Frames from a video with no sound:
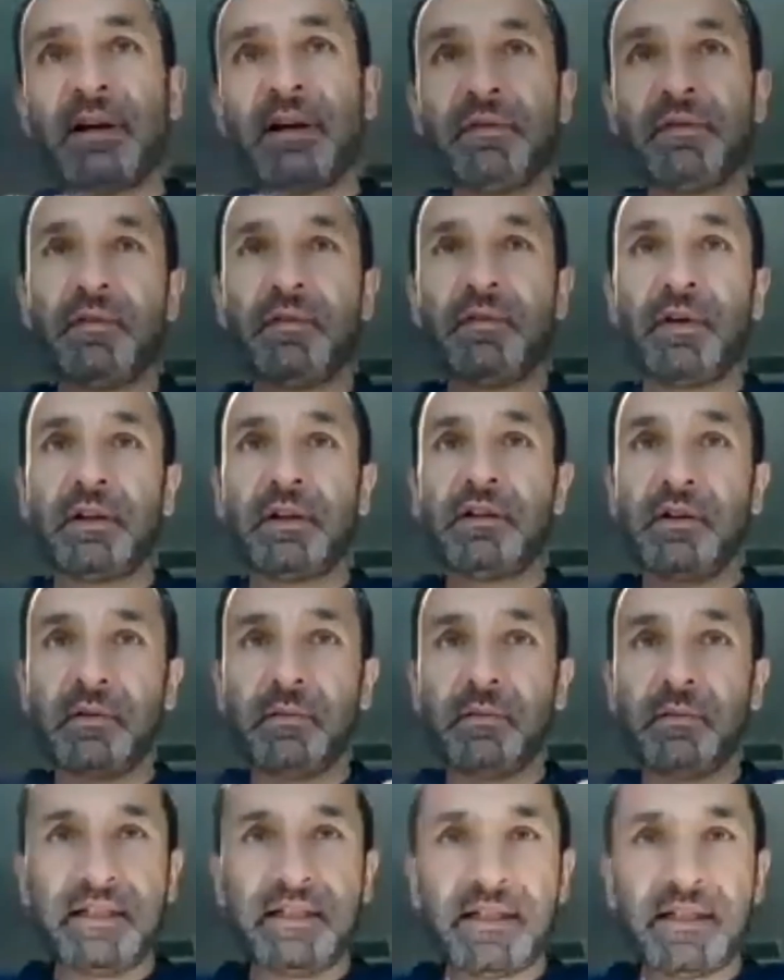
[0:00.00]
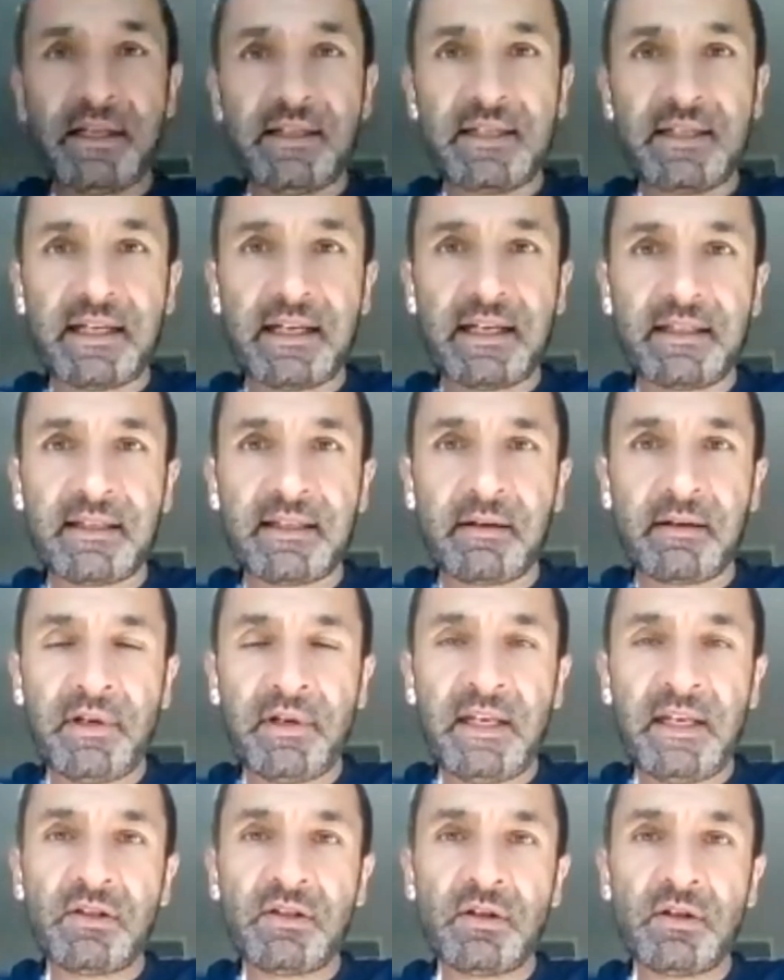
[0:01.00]
of the vulnerabilities that we
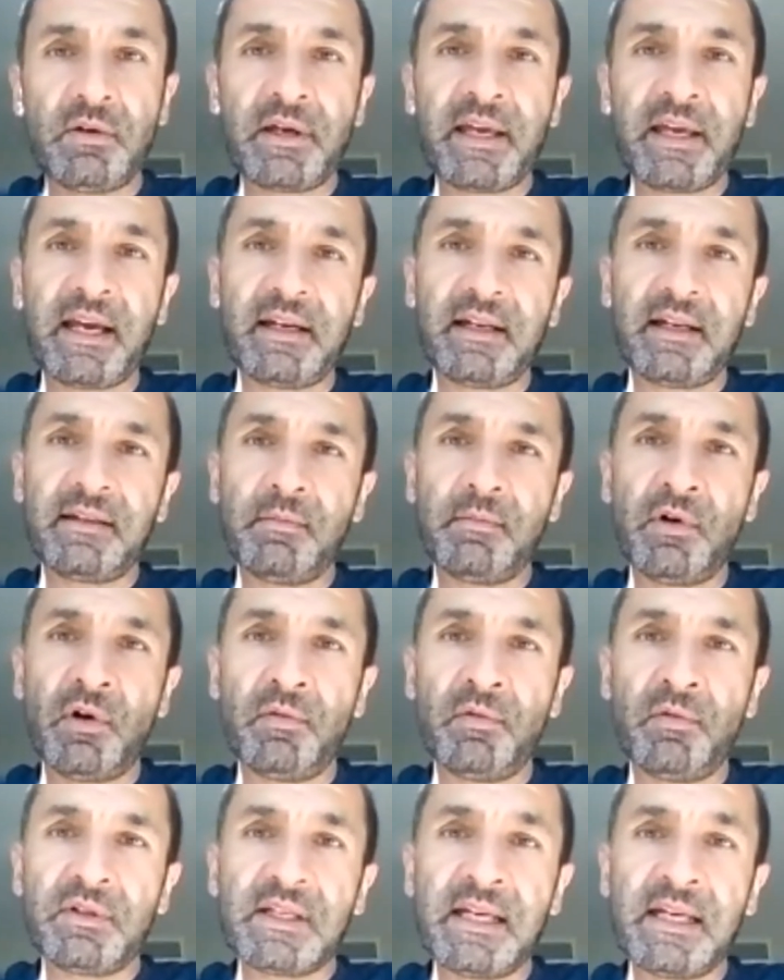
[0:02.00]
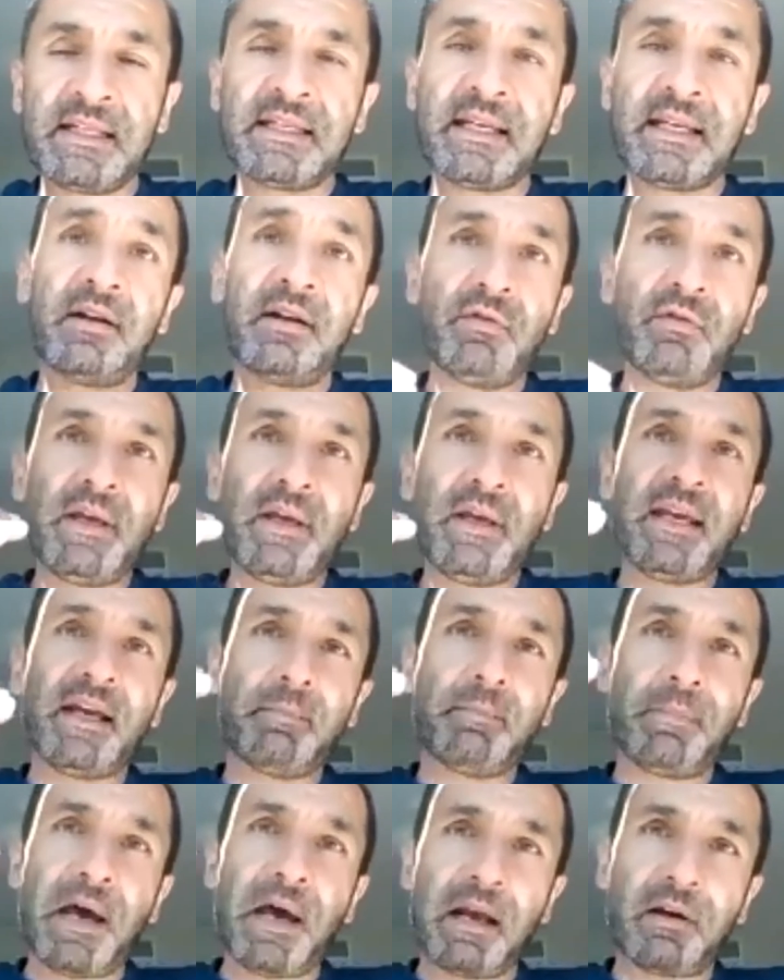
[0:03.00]
need to look at the moment, is how do we
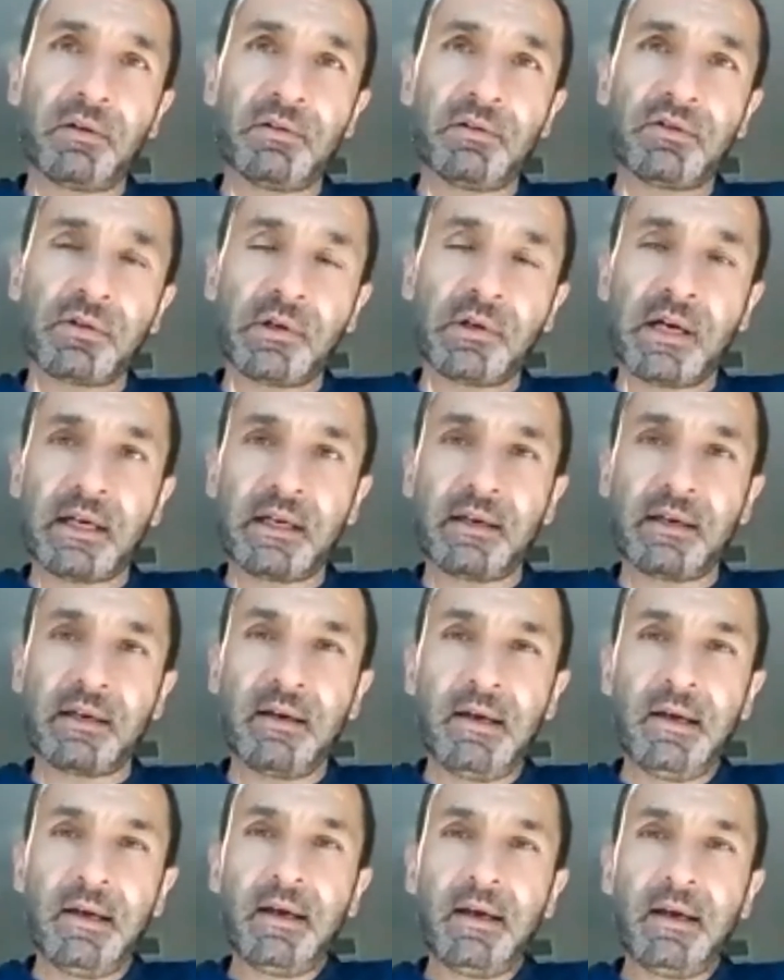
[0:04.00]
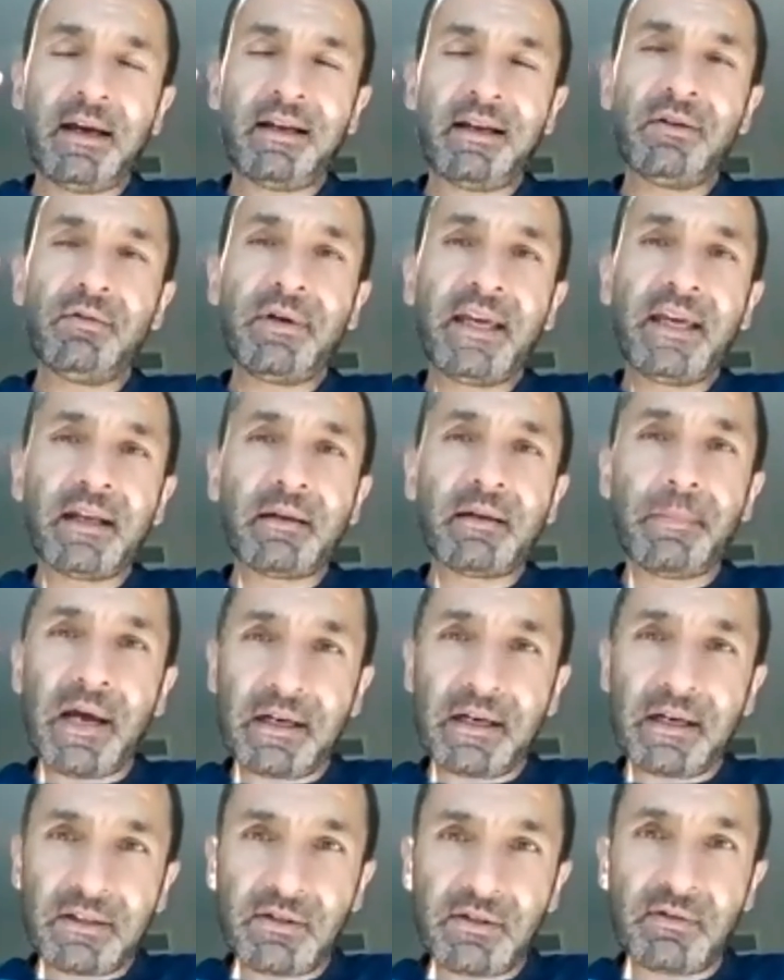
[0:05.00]
get back on track? How do we get
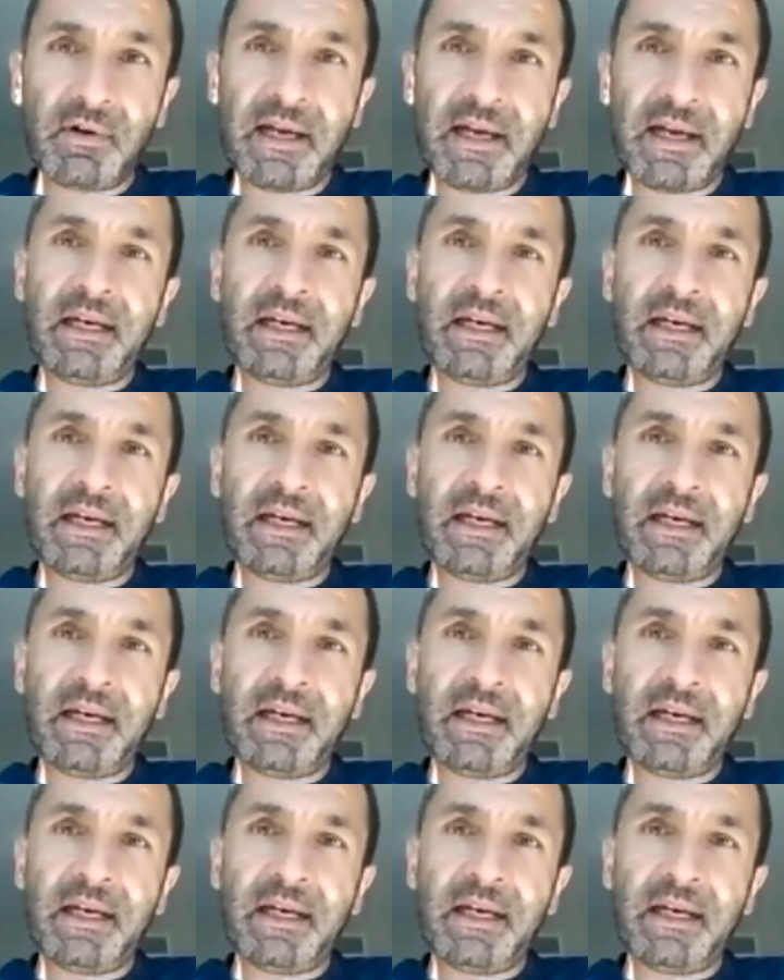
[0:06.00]
back to the right